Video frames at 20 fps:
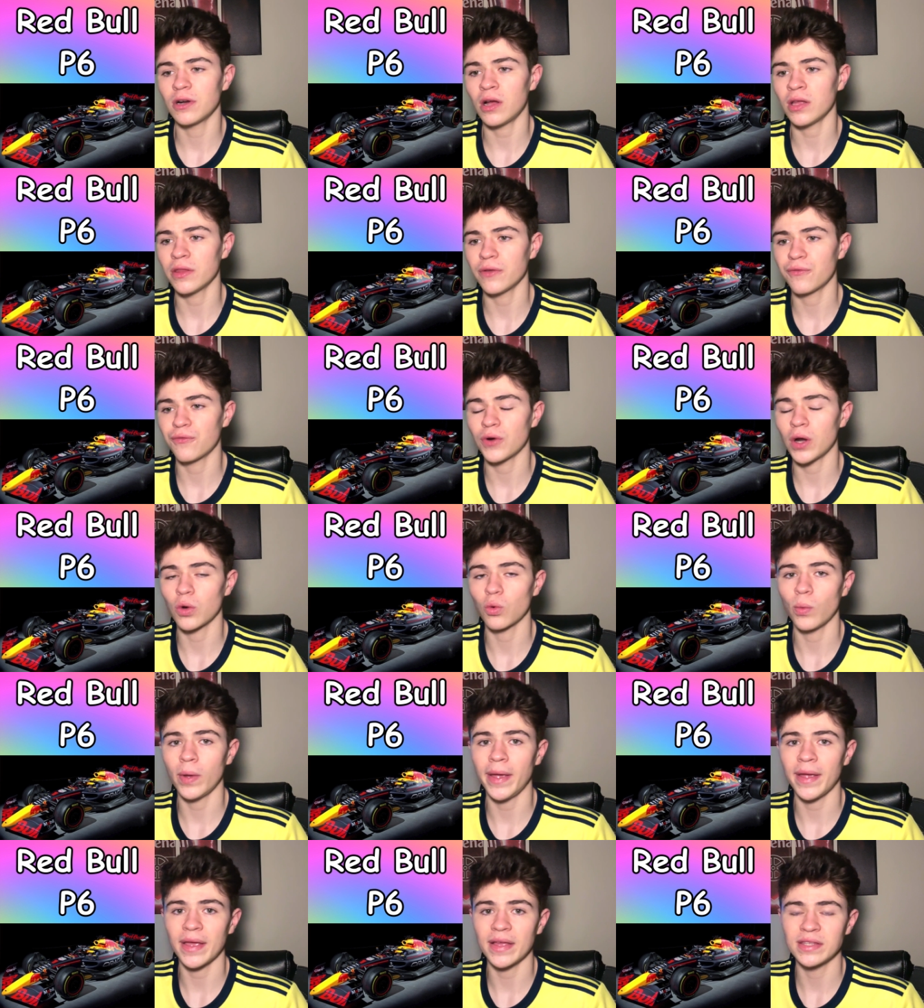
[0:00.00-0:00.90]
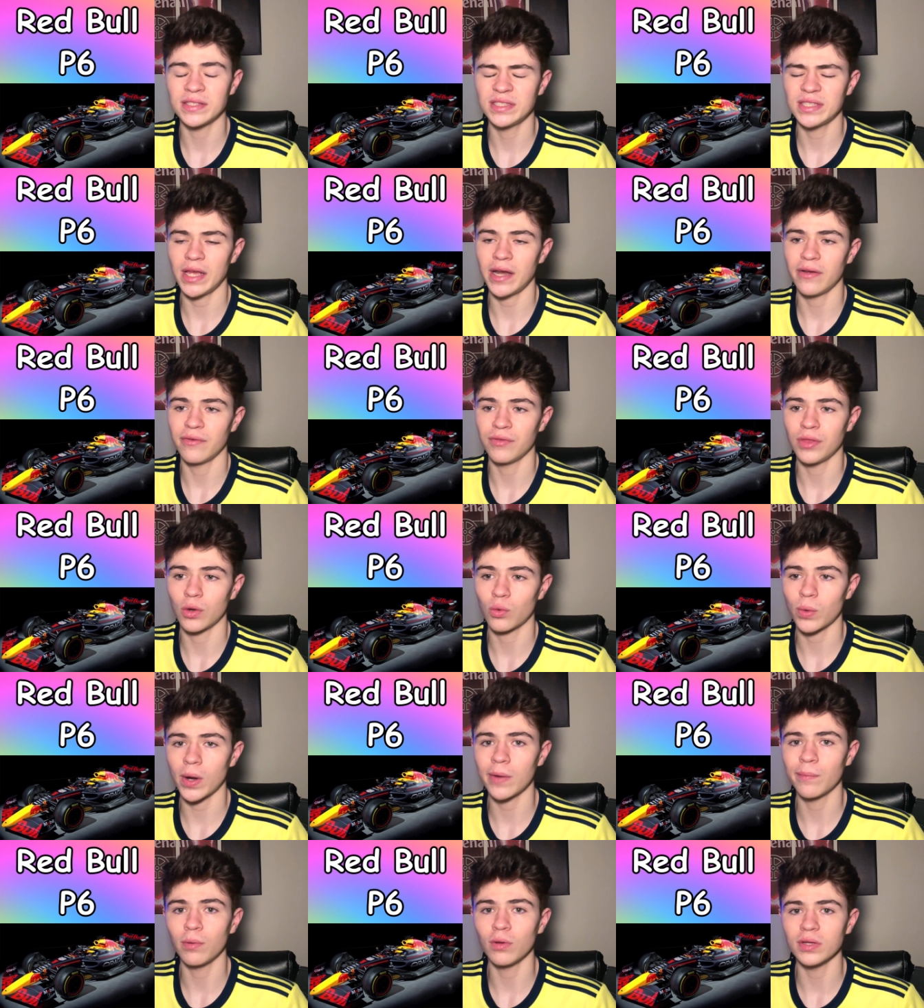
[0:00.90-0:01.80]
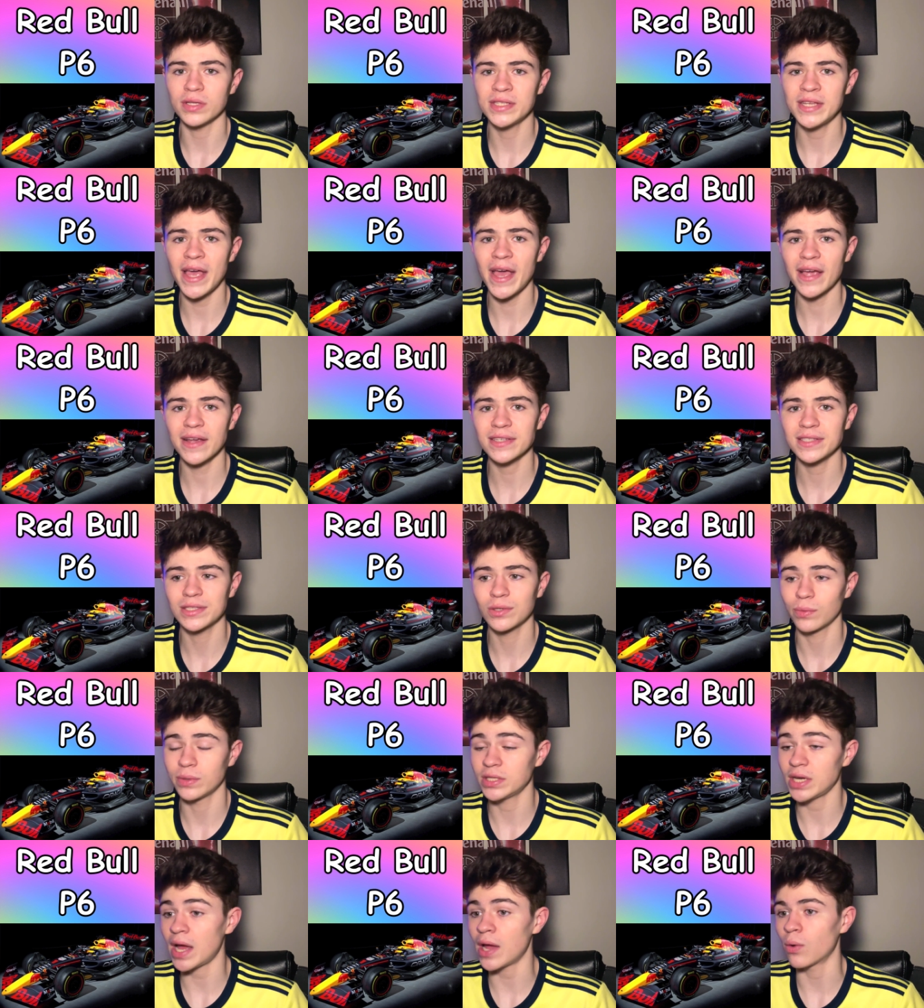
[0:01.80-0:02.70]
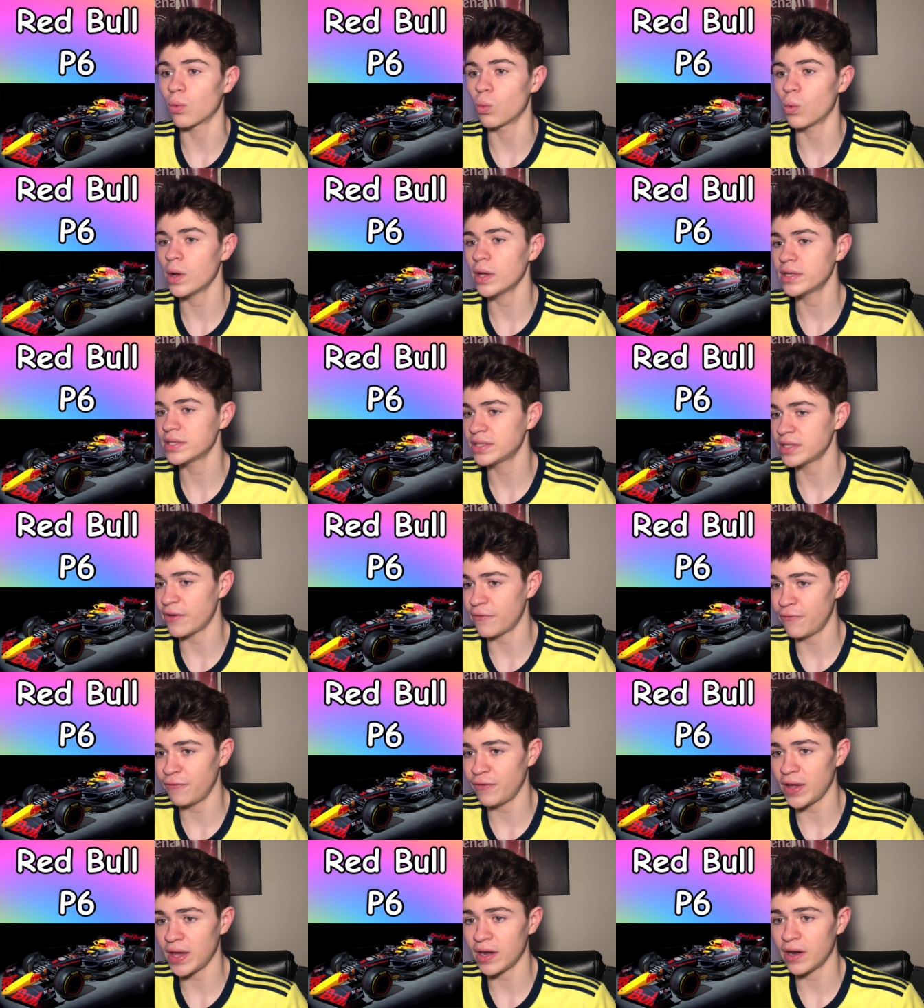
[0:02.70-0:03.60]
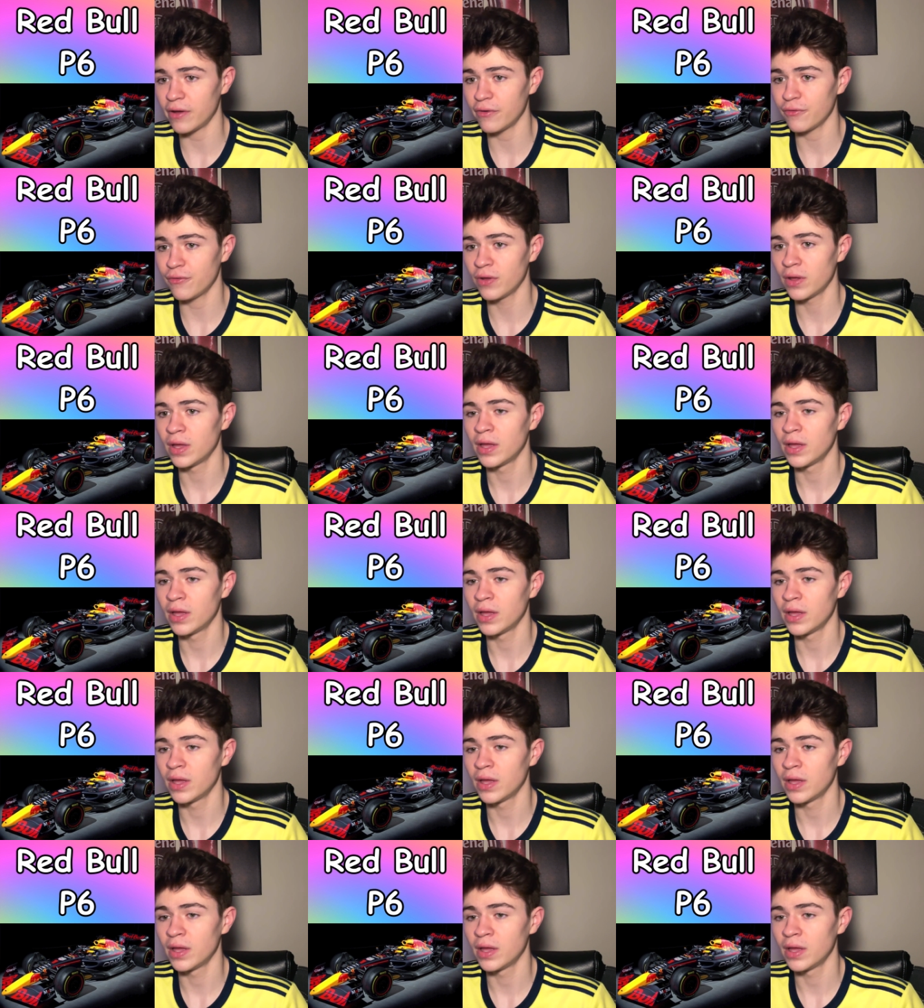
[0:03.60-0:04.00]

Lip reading: on the front wing instead of the Red Bull text, which I was a fan of.